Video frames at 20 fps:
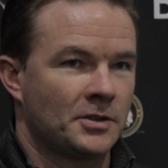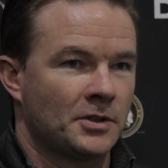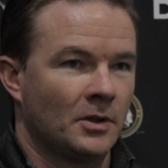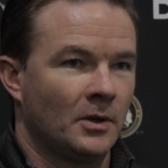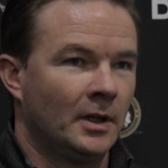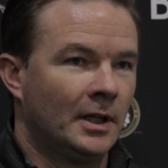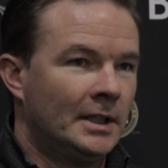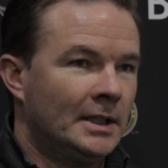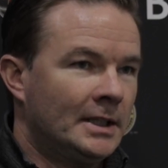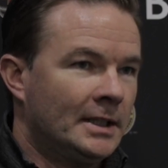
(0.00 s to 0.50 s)

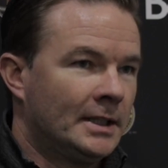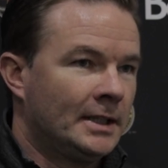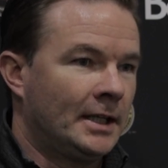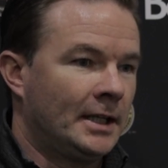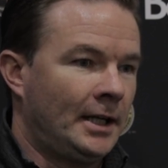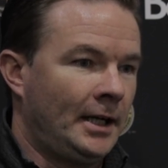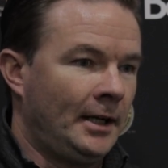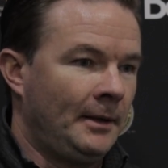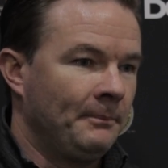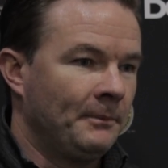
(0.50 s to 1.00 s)
So,
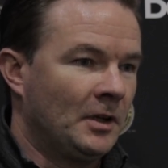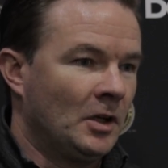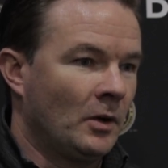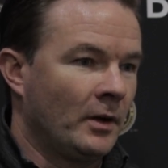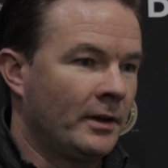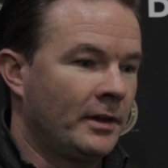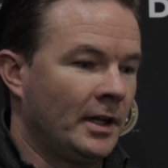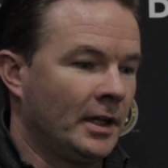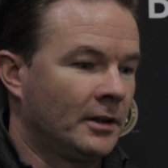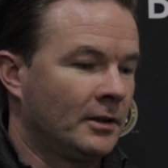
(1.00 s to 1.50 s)
you know,
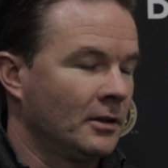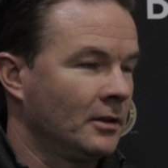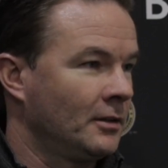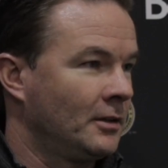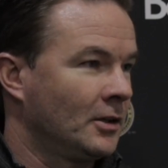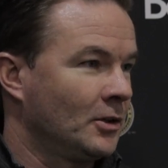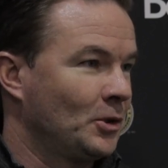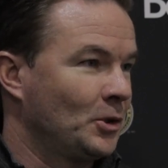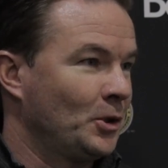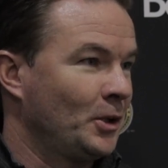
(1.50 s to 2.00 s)
I think they're
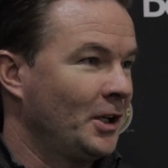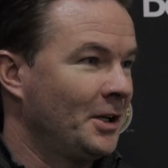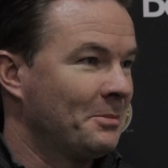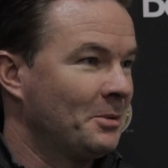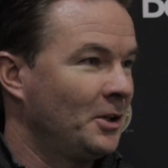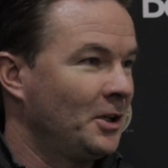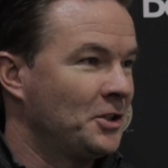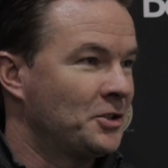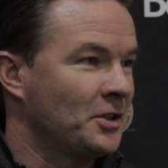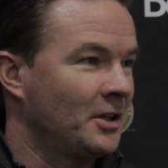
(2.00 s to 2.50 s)
learning
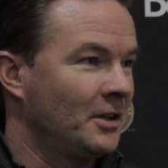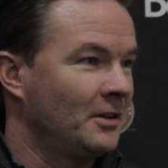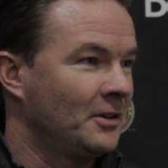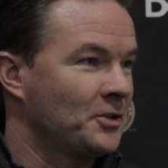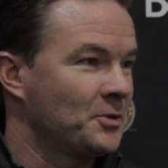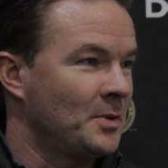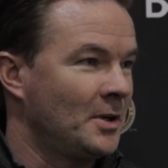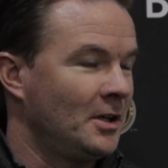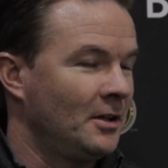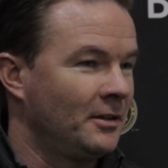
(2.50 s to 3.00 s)
about each other
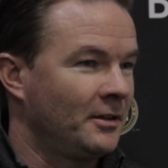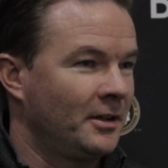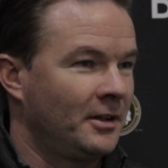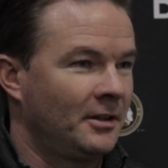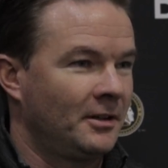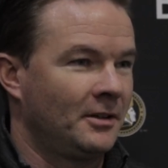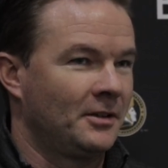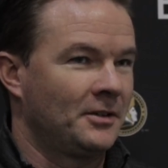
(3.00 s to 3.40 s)
as well. You know,